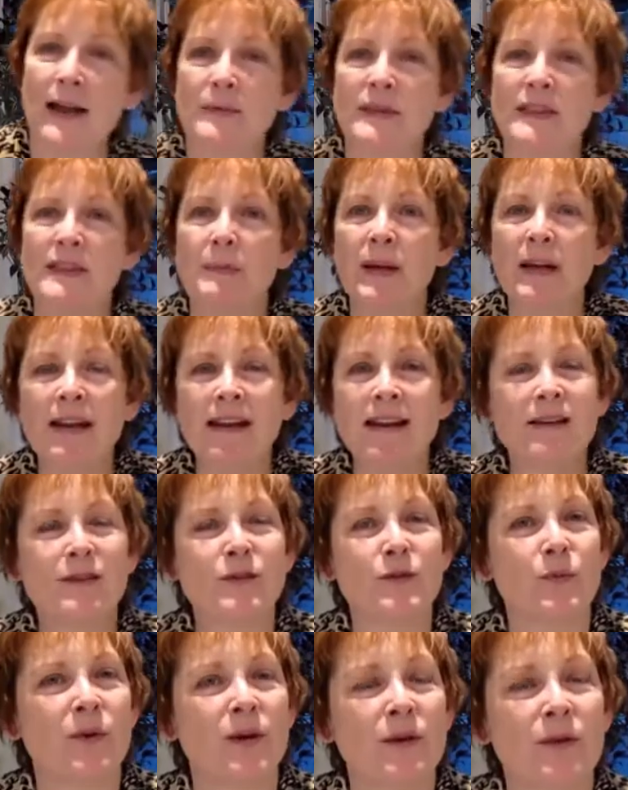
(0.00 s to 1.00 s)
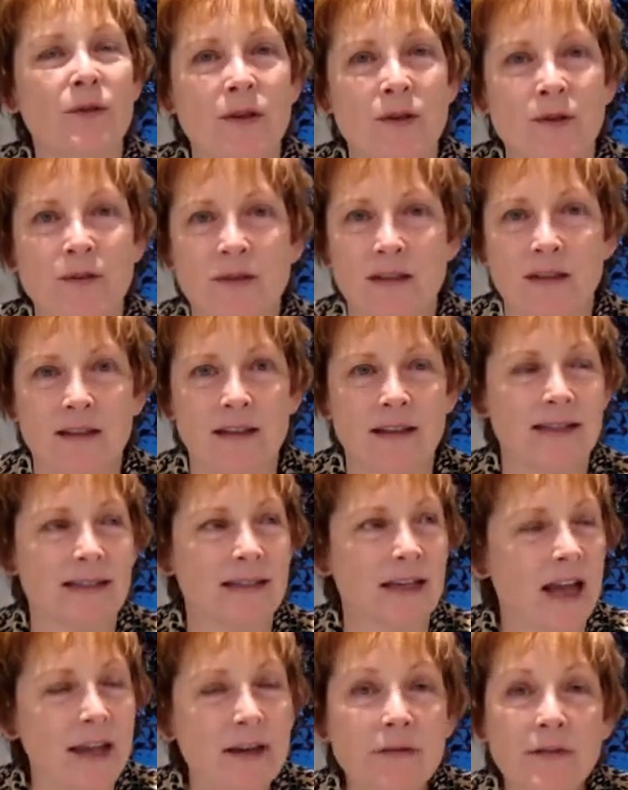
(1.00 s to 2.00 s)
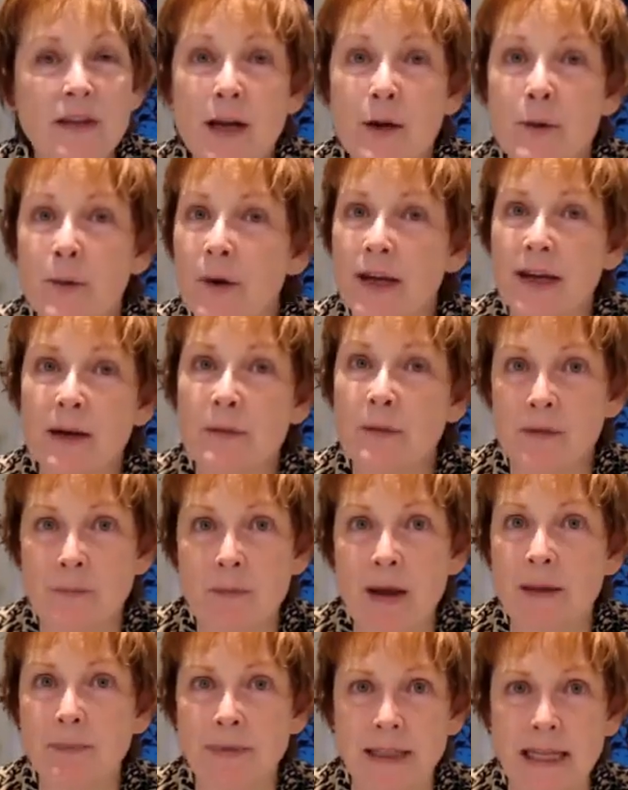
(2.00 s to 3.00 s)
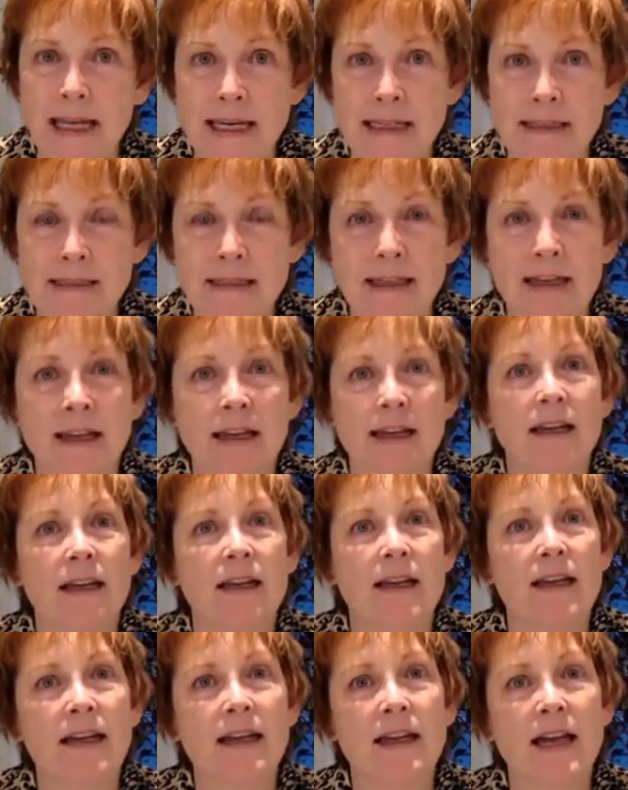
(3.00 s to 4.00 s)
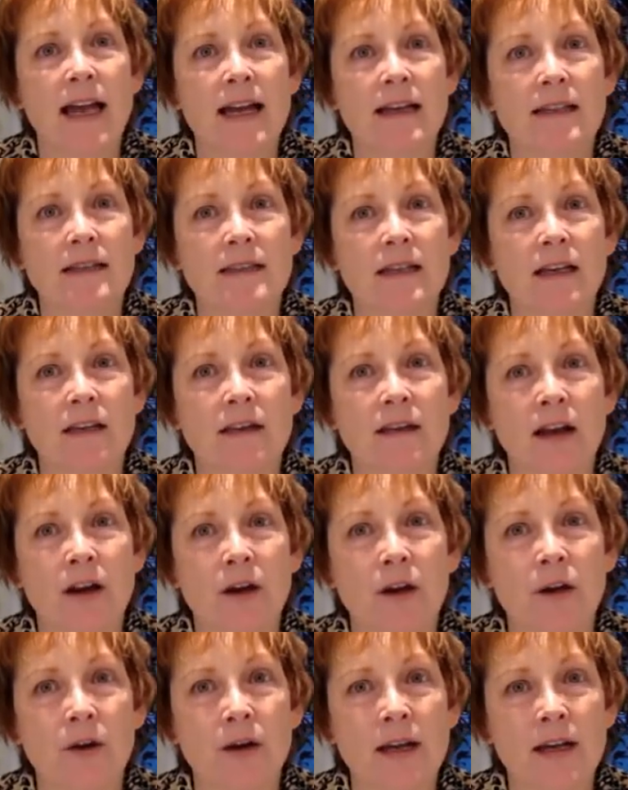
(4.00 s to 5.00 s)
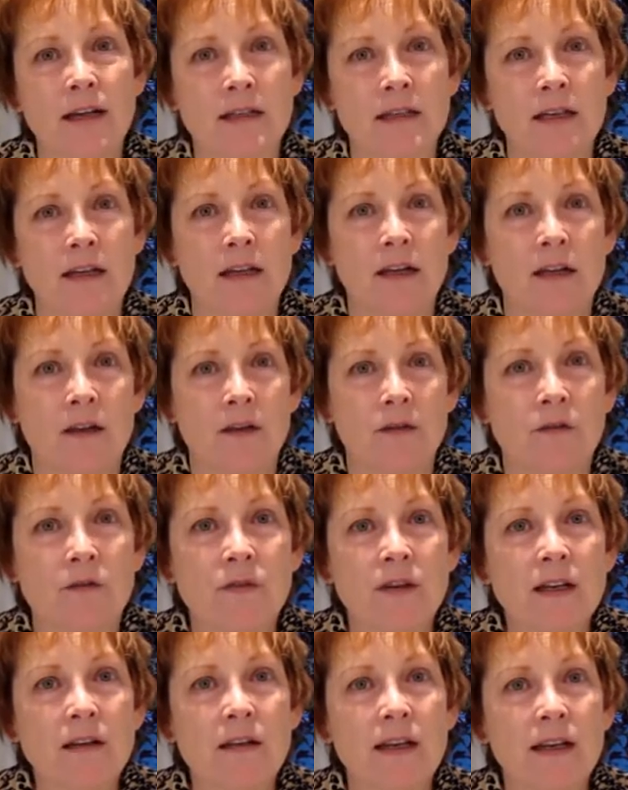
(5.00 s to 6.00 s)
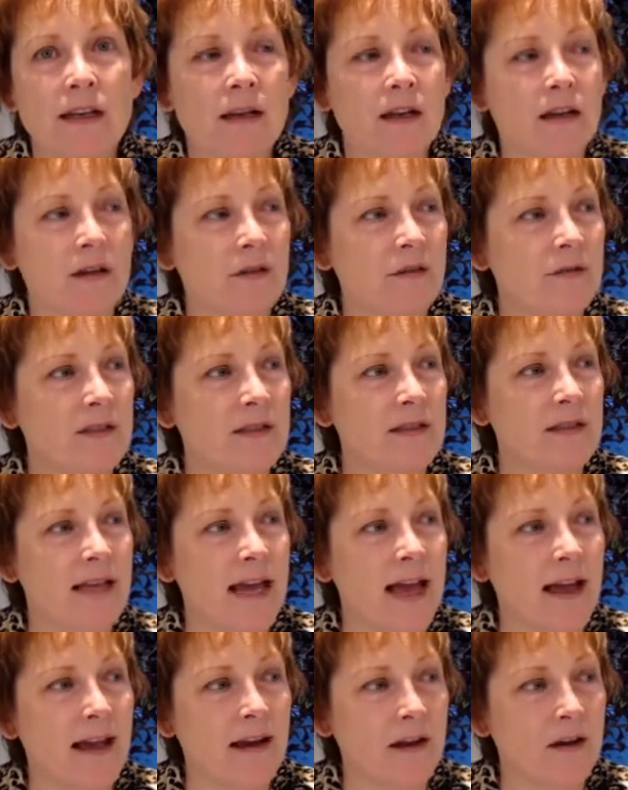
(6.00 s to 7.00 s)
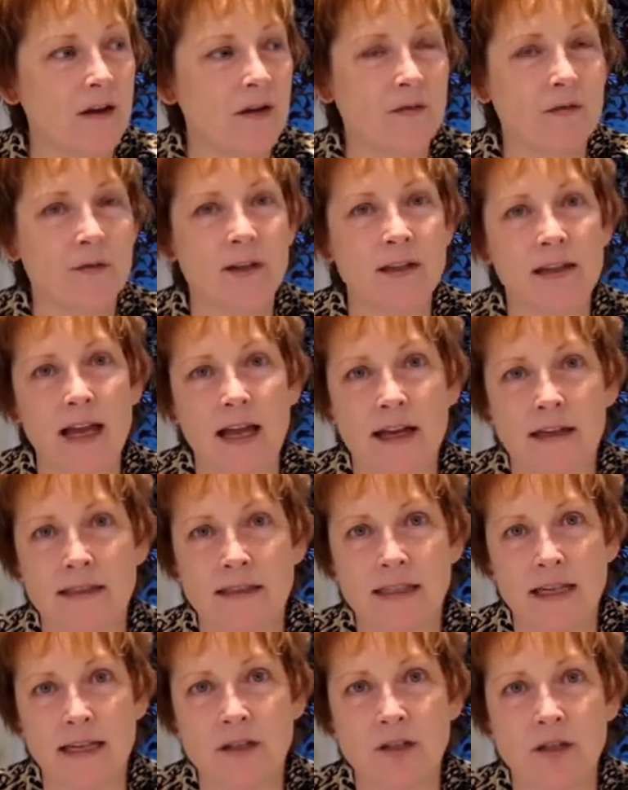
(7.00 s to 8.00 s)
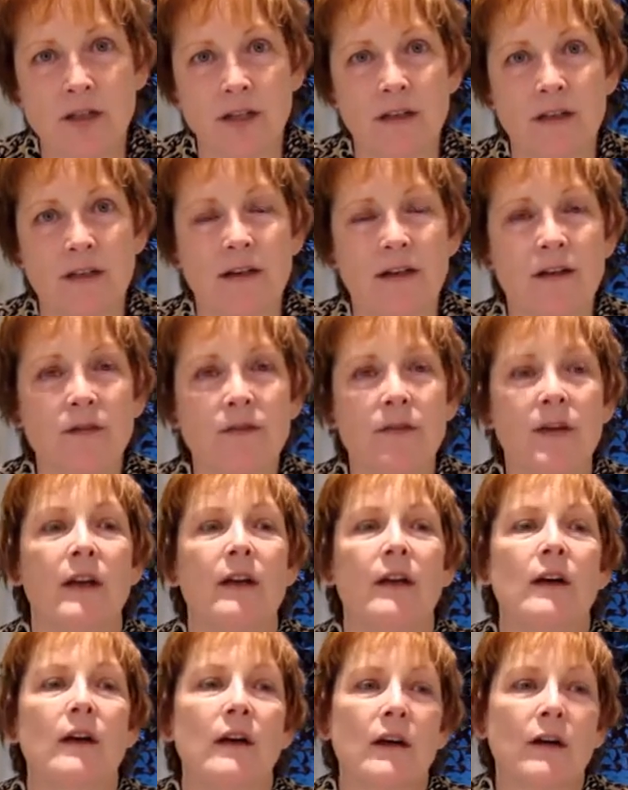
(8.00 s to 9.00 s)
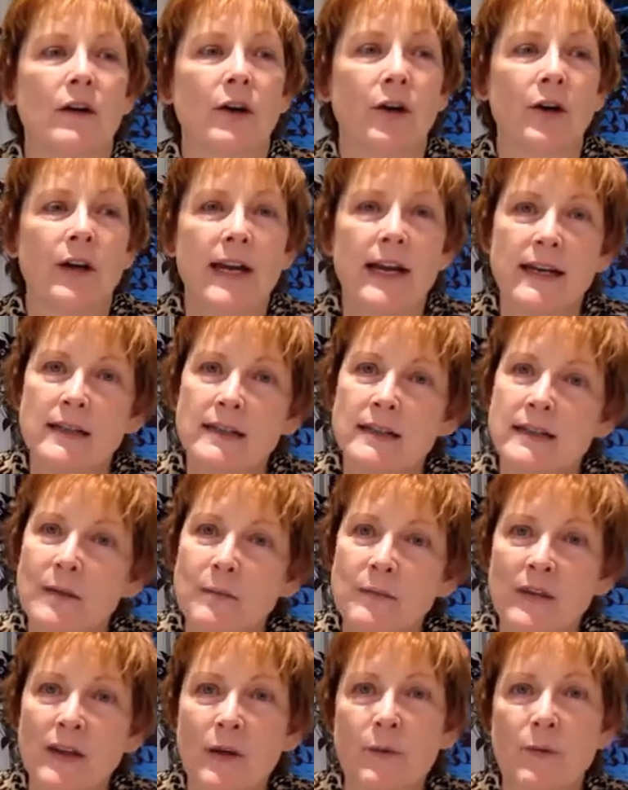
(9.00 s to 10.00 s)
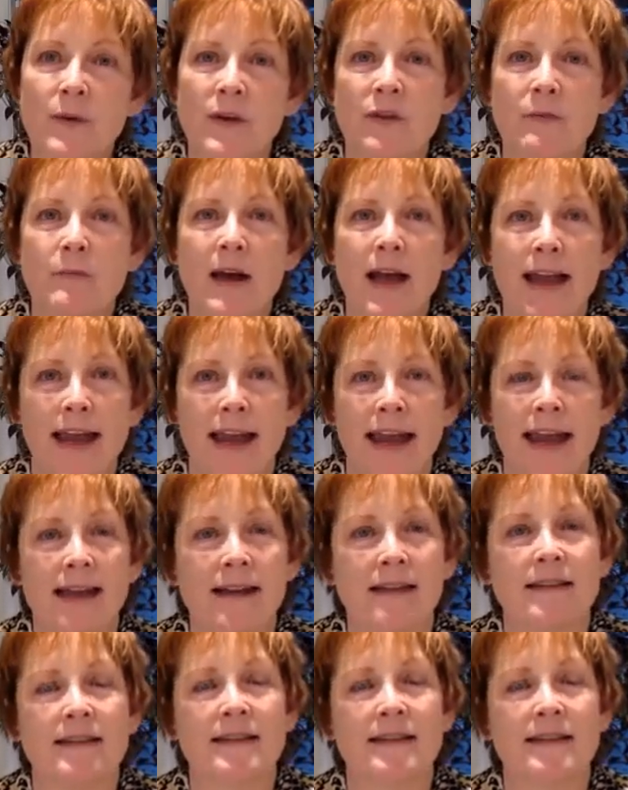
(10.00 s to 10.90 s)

Spinning is one of those, it's kind of like working with my plants. It has that great feeling of zen, of relaxation, of creating something with my hands,